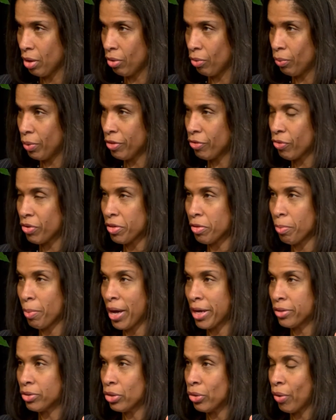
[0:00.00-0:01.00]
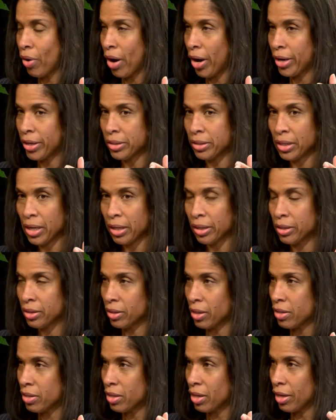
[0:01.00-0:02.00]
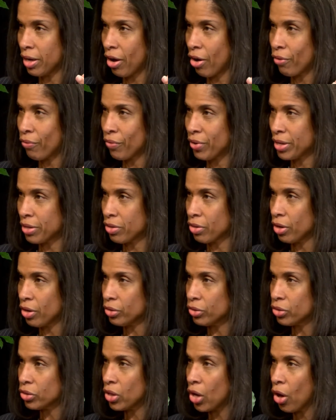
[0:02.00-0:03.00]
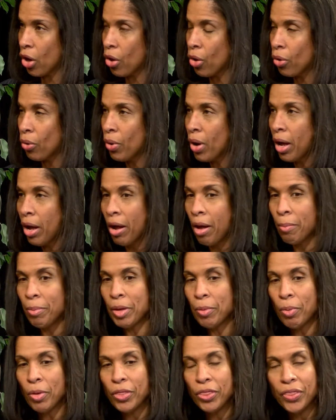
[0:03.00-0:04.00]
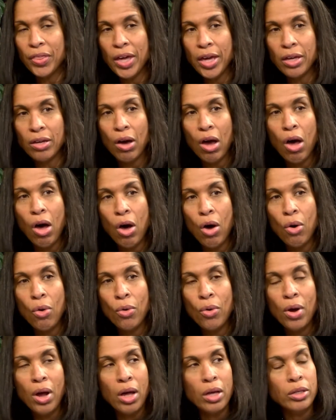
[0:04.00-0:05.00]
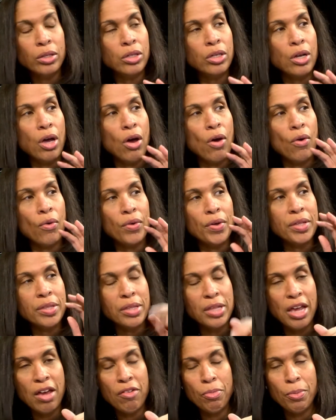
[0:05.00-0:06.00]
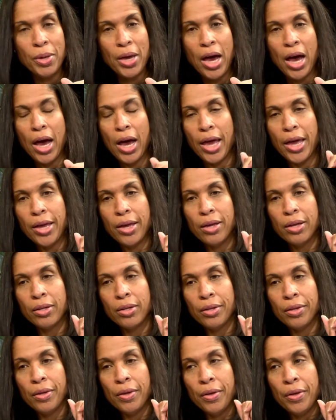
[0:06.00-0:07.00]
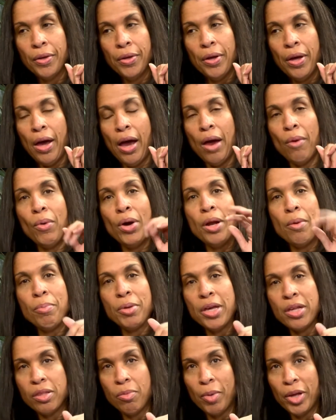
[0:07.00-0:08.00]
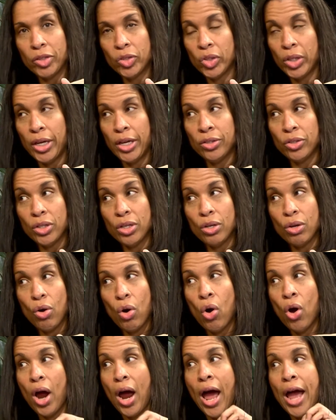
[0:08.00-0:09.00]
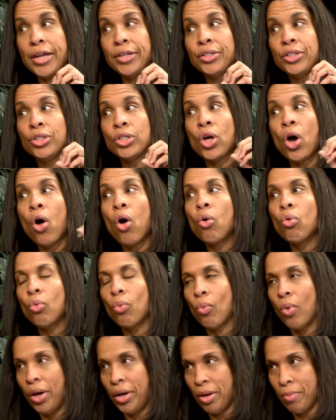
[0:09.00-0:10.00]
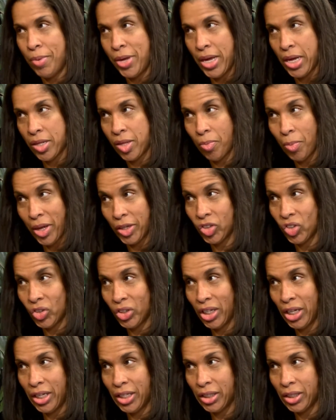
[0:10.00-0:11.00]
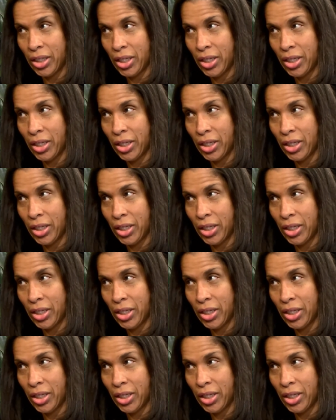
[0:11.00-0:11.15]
with respect to our intelligence and our research. So people think, oh, it's the FBI. I want to be a special agent, or I don't want to be a special agent.